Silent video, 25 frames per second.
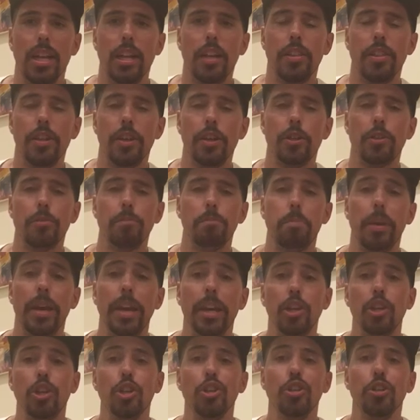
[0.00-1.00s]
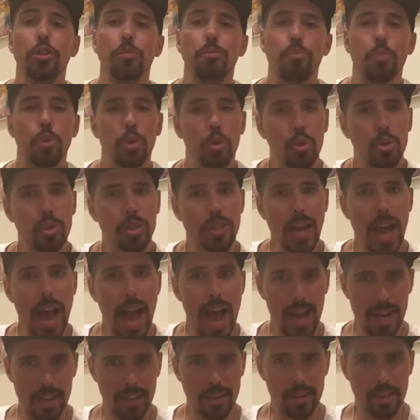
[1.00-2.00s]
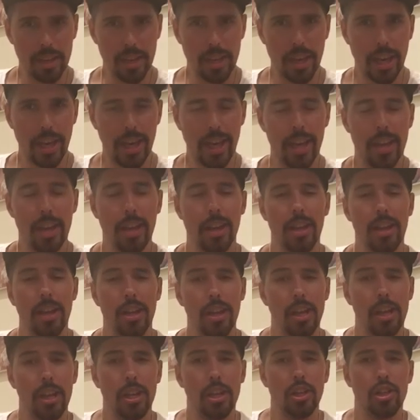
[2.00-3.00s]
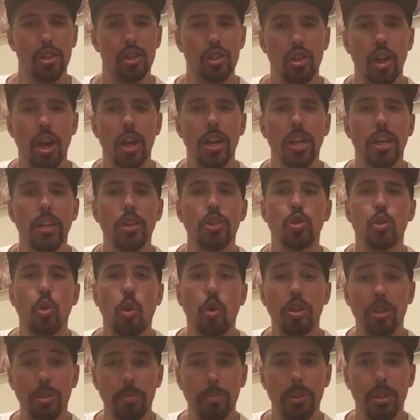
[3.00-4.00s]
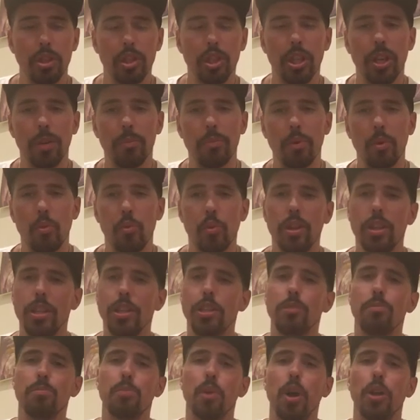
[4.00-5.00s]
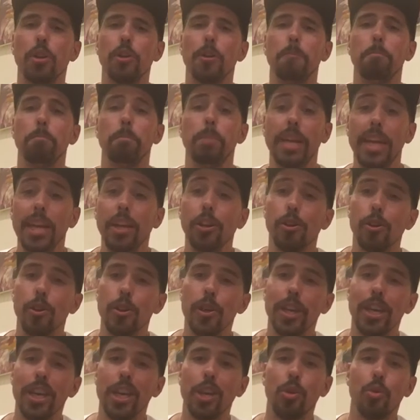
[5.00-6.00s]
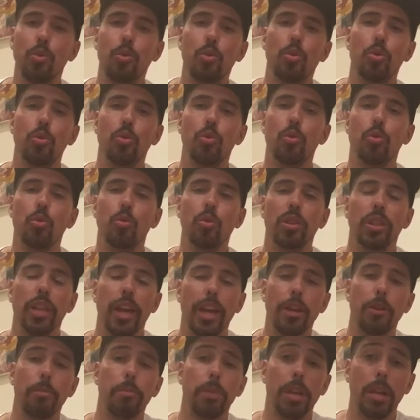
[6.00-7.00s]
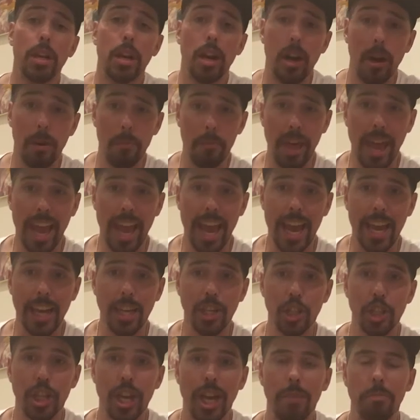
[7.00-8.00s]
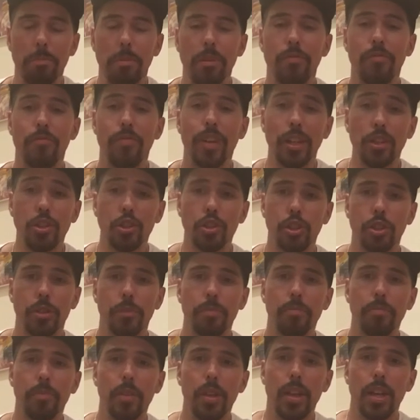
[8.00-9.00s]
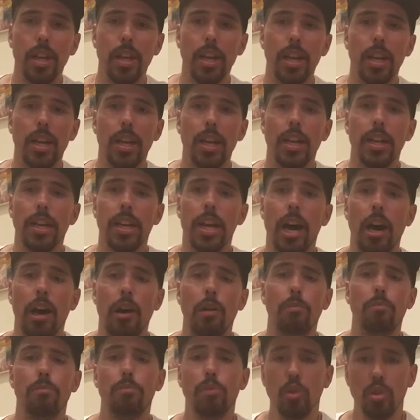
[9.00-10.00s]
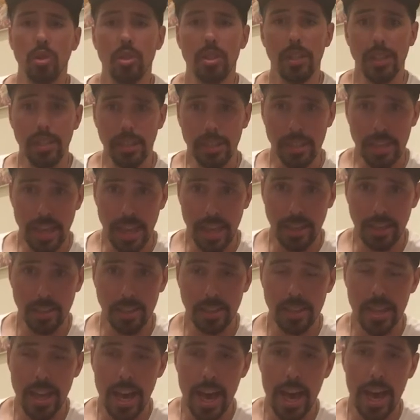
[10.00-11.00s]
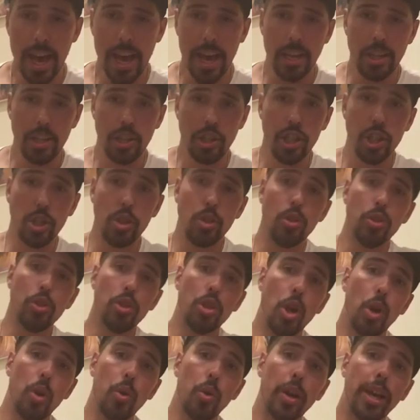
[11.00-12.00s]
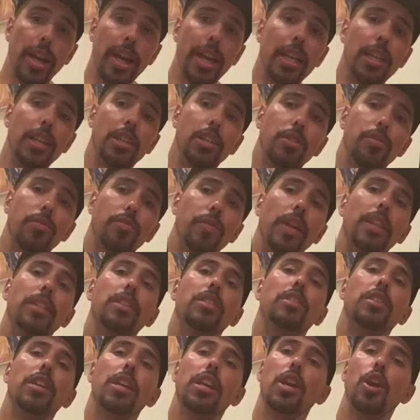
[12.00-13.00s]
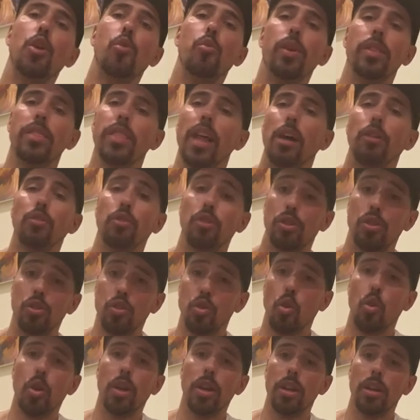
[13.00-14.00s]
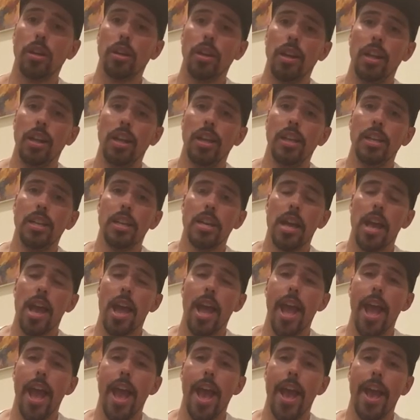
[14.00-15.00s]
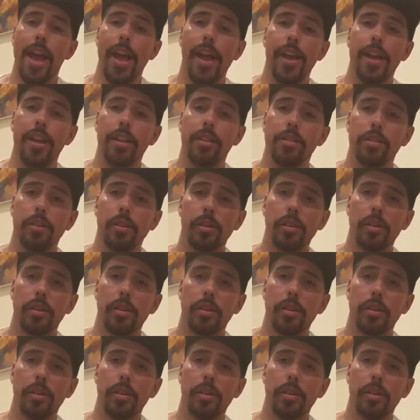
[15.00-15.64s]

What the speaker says: there's pictures of Bruce as a kid studying swordsmanship with his brother Peter Lee, who would later become a champion fencer. Now, Bruce Lee says that Jeet Kune Do is fencing without the sword, and